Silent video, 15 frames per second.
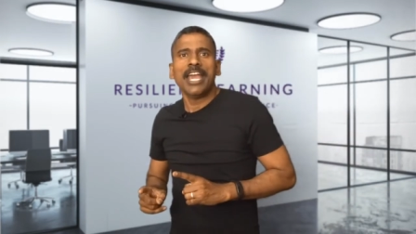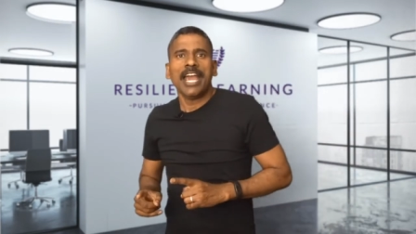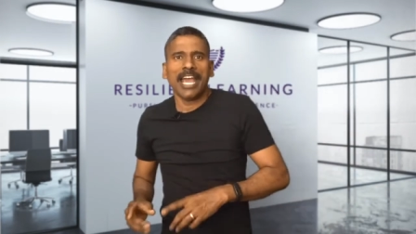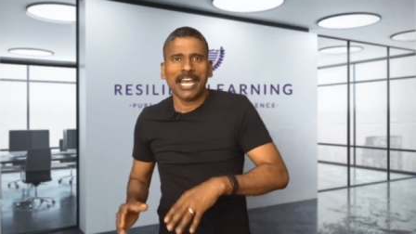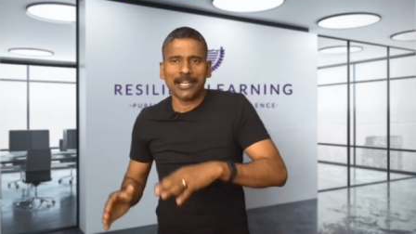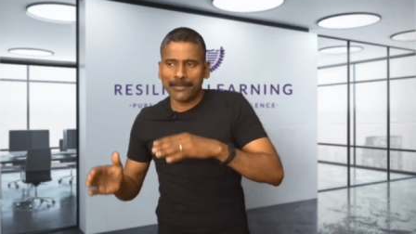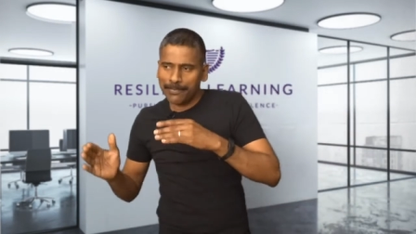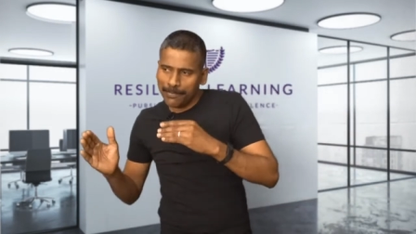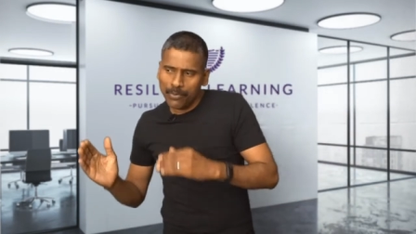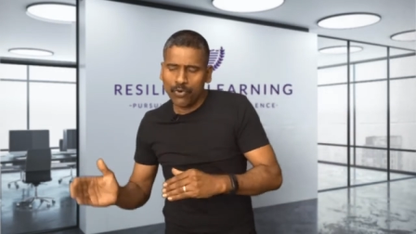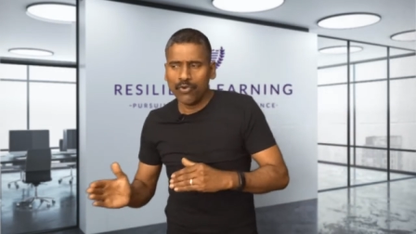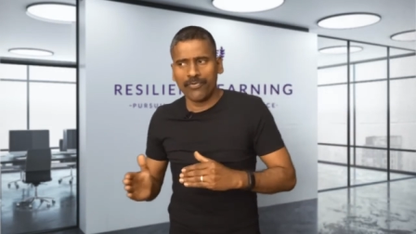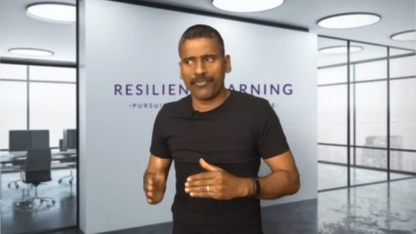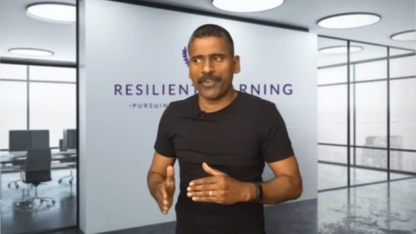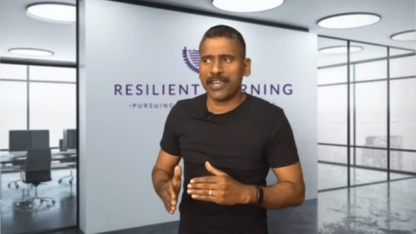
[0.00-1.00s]
and
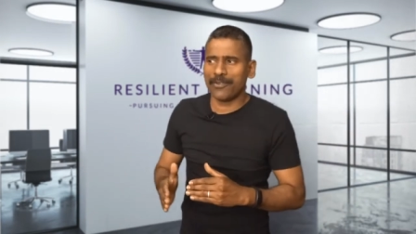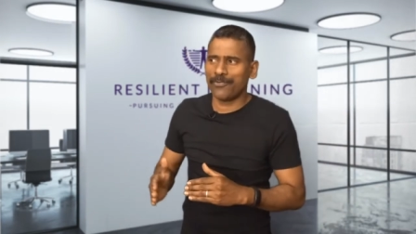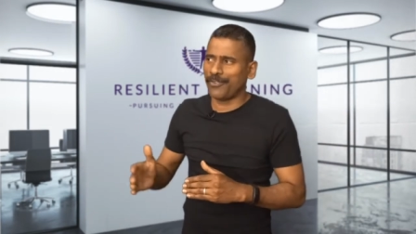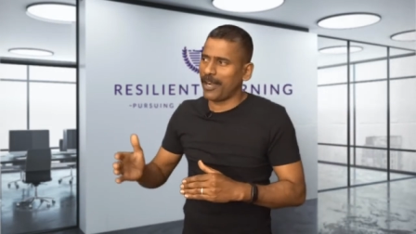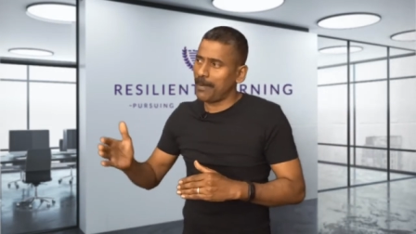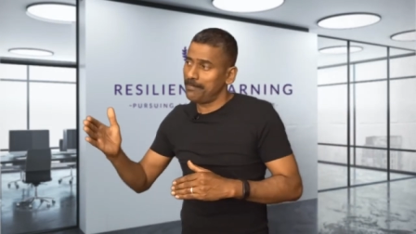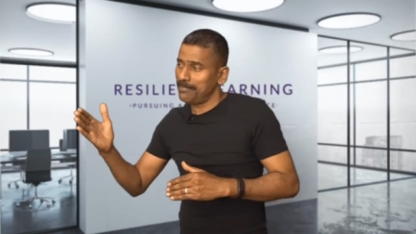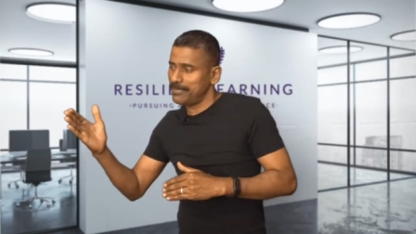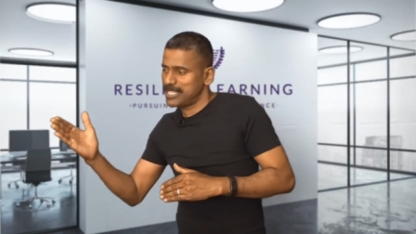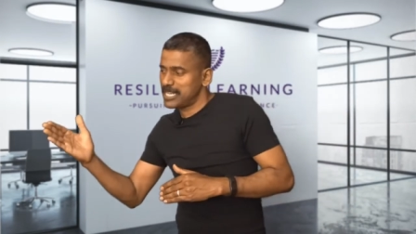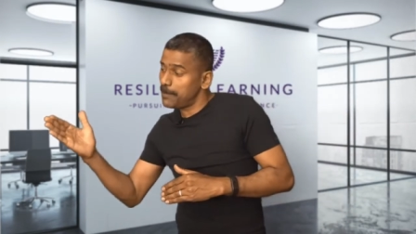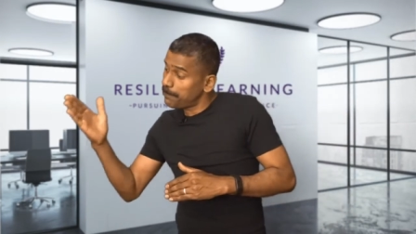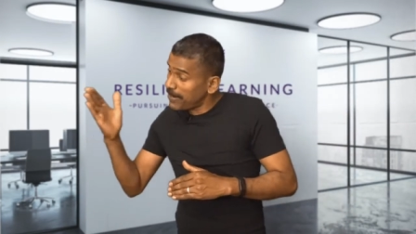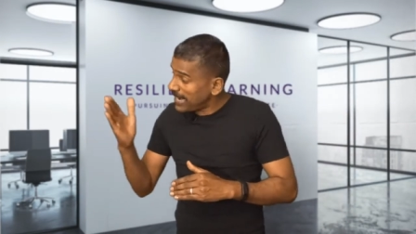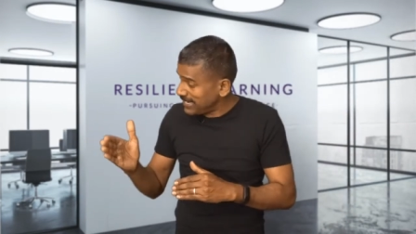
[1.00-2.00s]
moving from
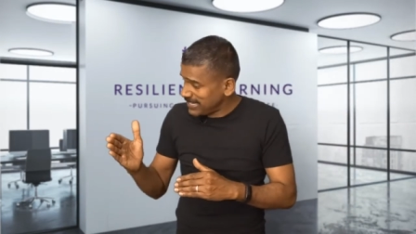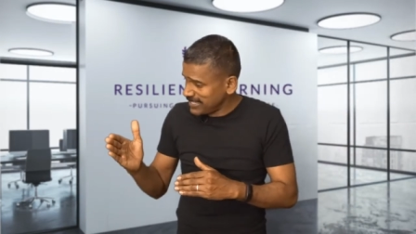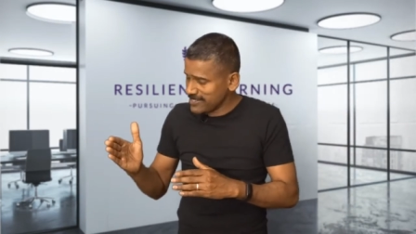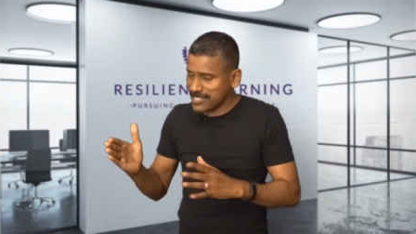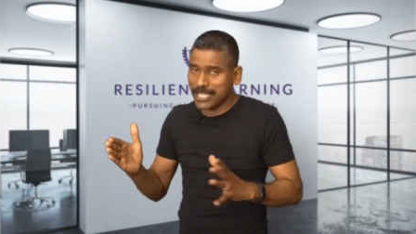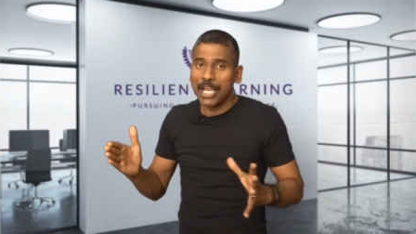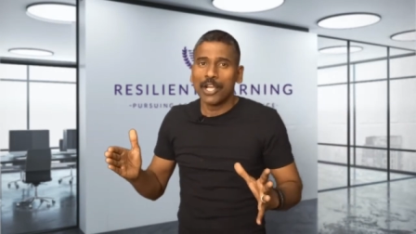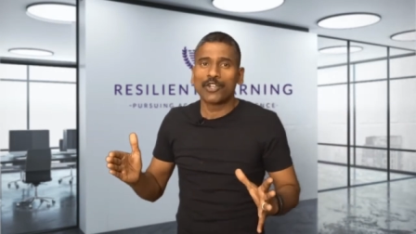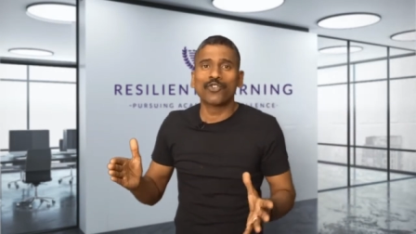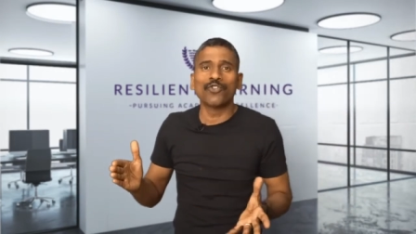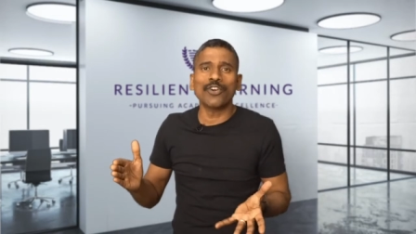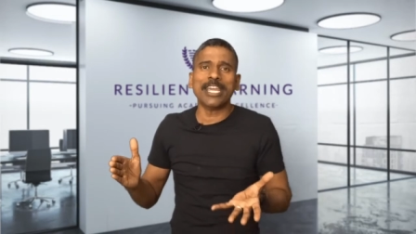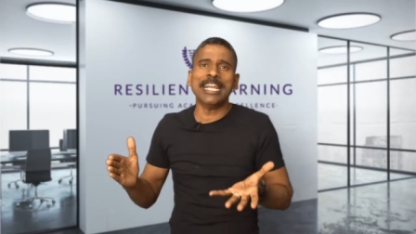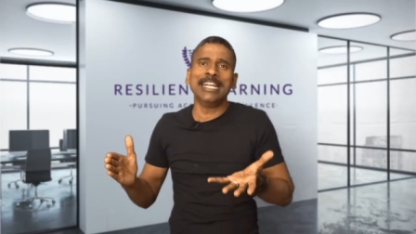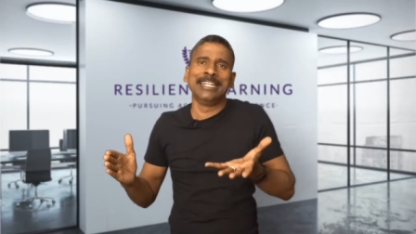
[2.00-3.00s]
dependence
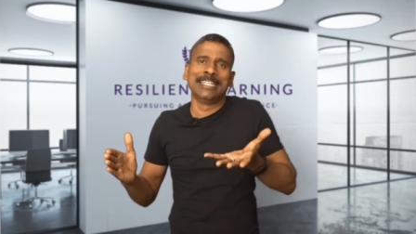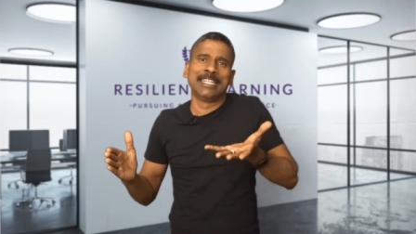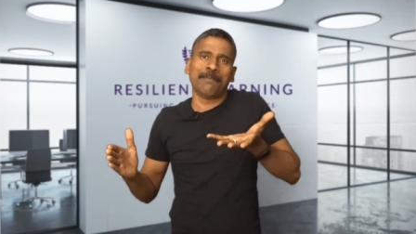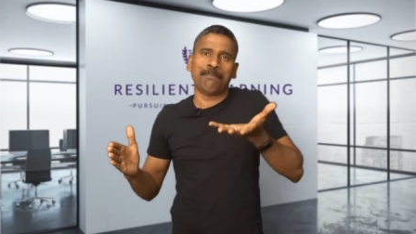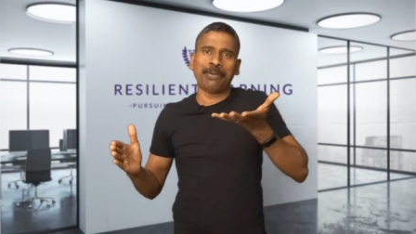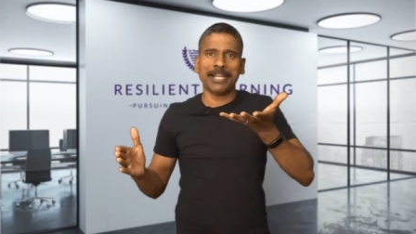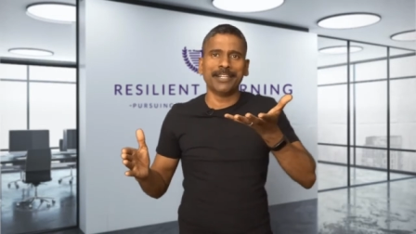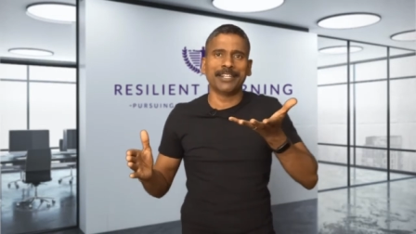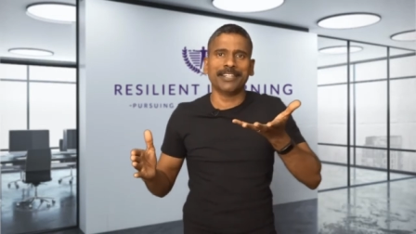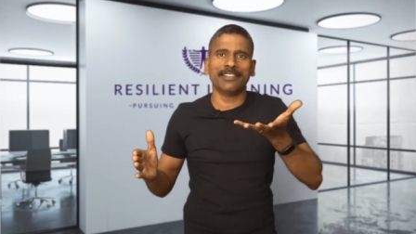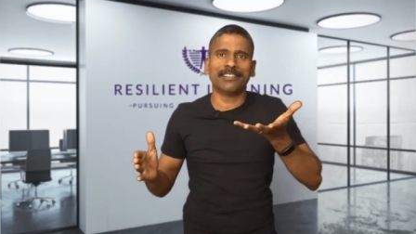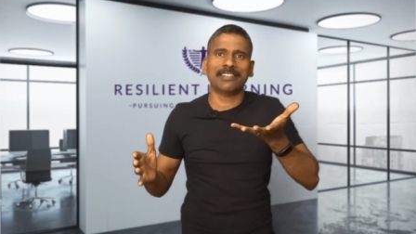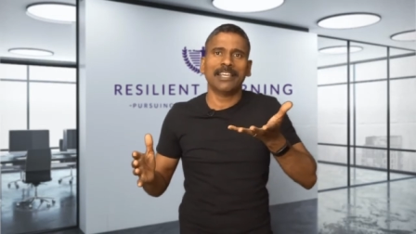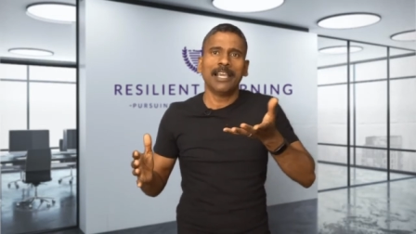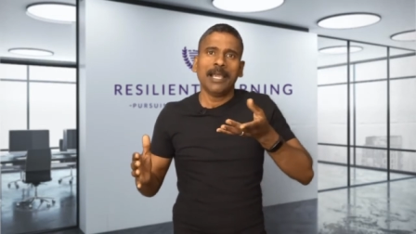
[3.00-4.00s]
to
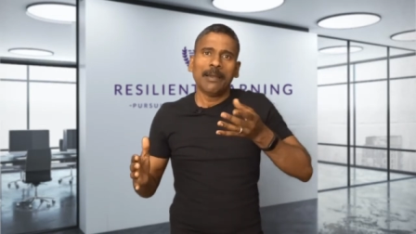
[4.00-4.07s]
independence.